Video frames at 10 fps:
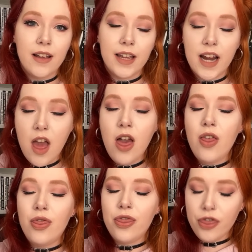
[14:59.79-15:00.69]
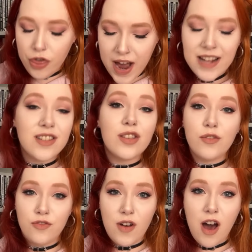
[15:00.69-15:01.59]
Like, that's the
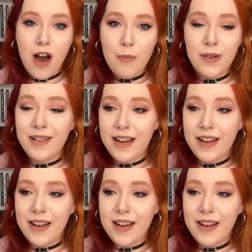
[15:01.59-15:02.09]
farm.